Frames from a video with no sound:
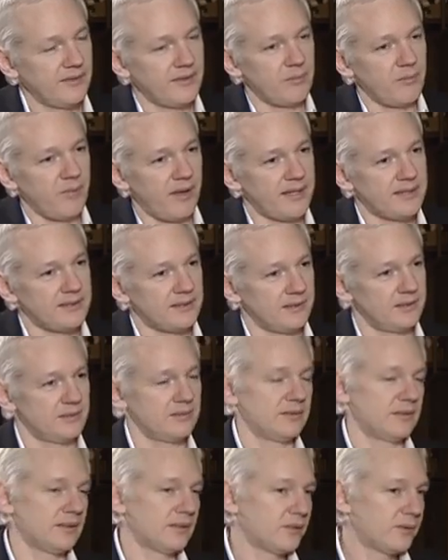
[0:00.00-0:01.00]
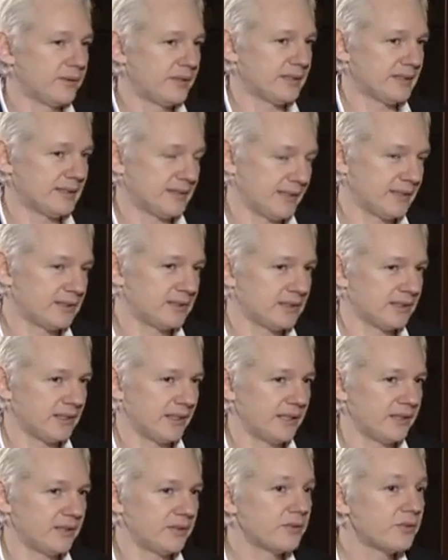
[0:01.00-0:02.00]
that makes it
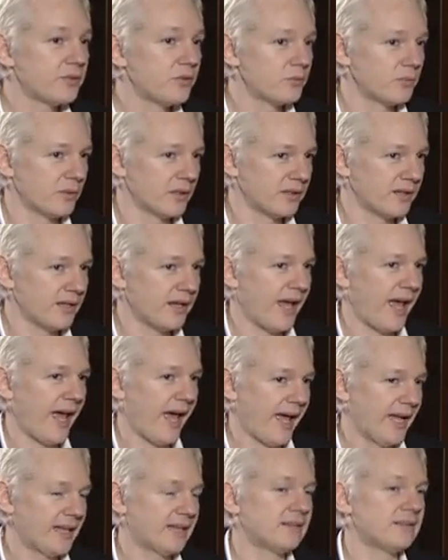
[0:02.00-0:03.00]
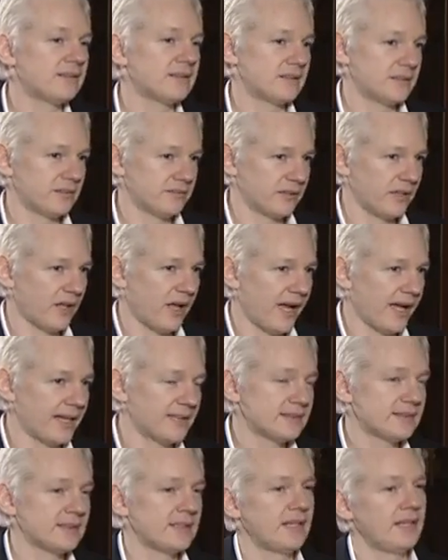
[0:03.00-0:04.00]
quintessentially human and
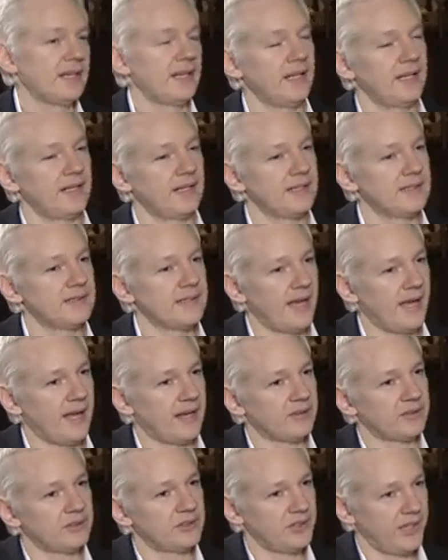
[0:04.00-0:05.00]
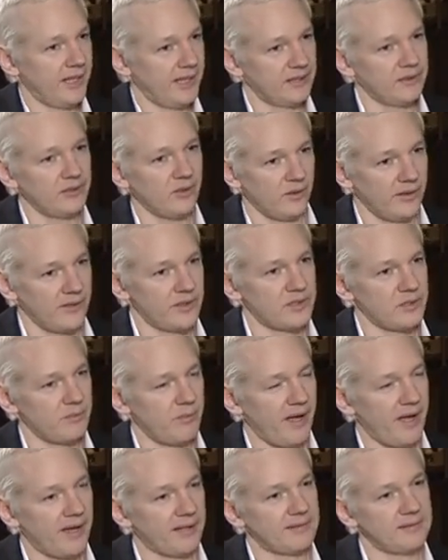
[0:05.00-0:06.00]
civilized, it is our shared knowledge
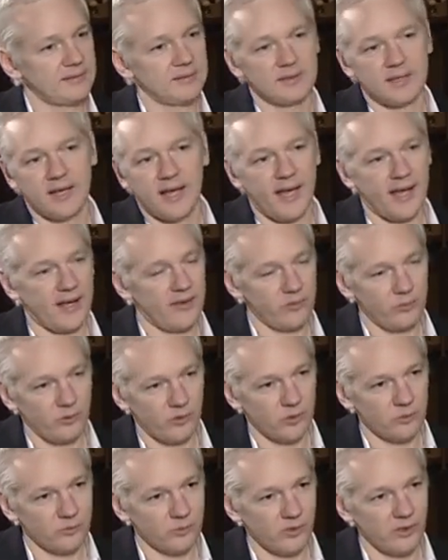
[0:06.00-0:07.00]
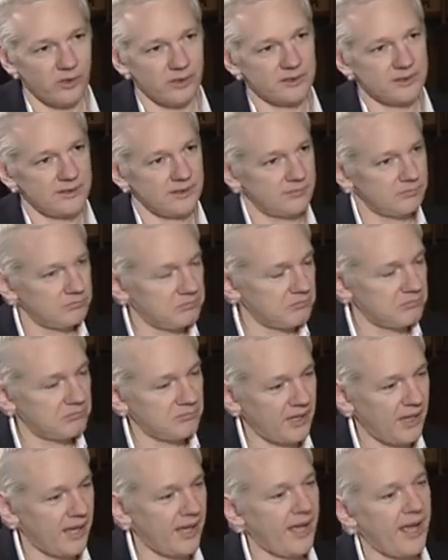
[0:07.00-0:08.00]
about how the world works,
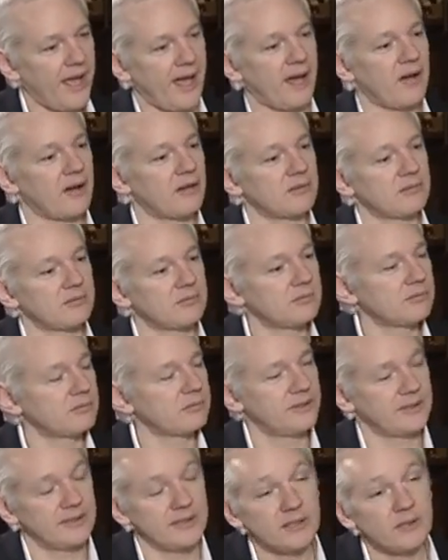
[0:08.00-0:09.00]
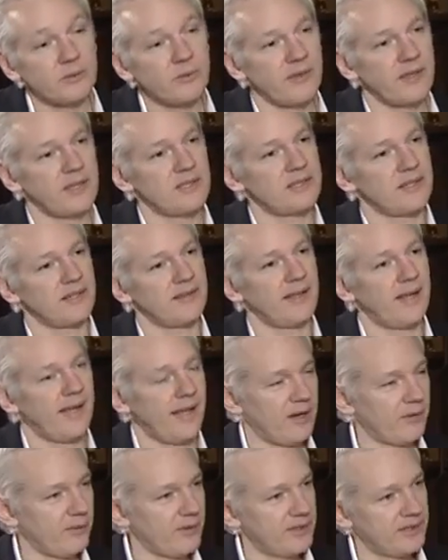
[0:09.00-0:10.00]
how we deal with each other,
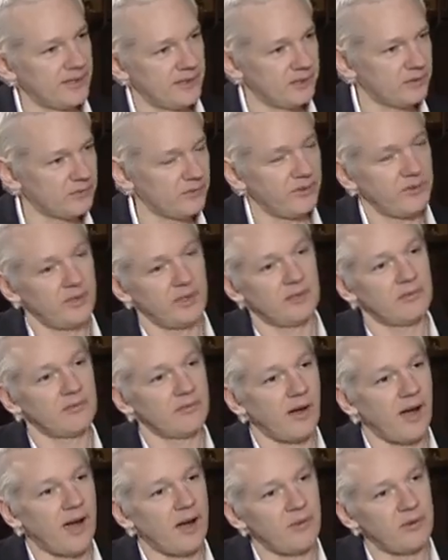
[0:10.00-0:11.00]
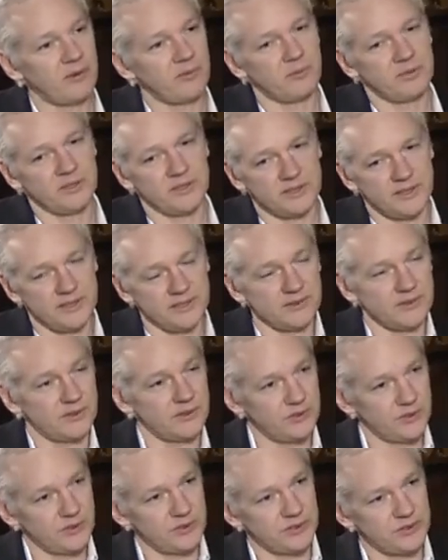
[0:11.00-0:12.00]
how we deal with the environment, which
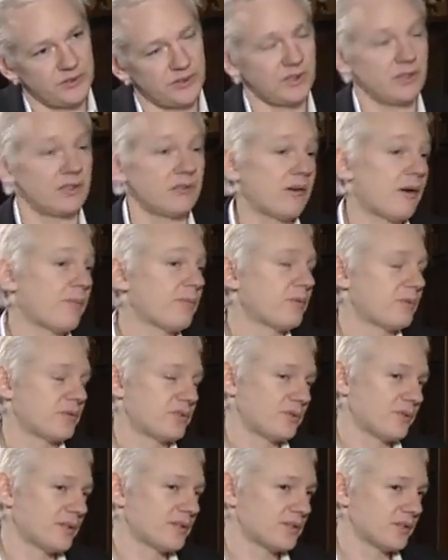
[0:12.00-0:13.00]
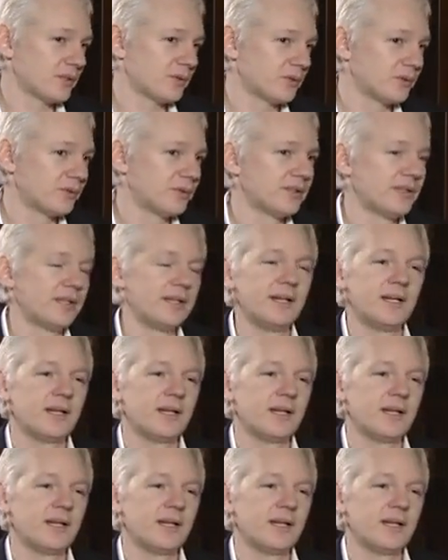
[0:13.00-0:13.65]
institutions are corrupt, which ones are good,